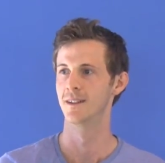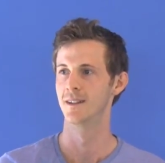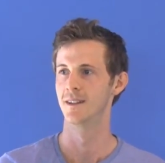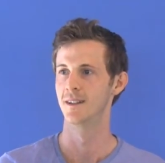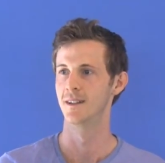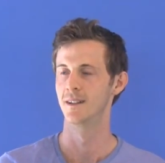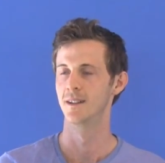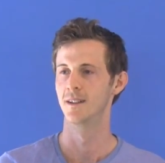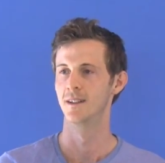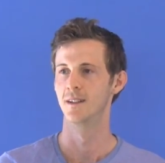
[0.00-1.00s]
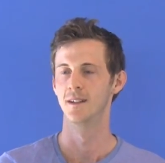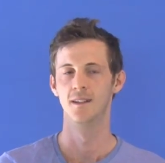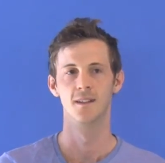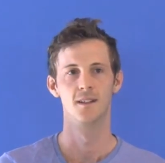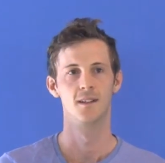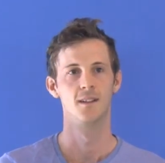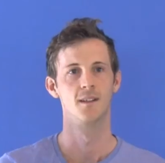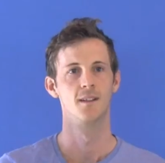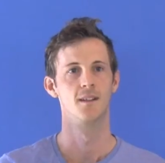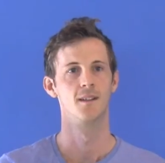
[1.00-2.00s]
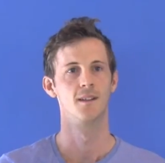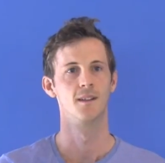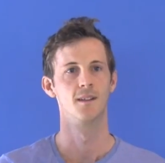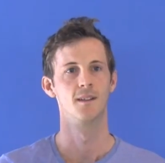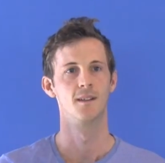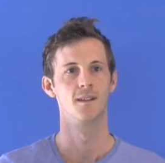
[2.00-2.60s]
Nobody speaks.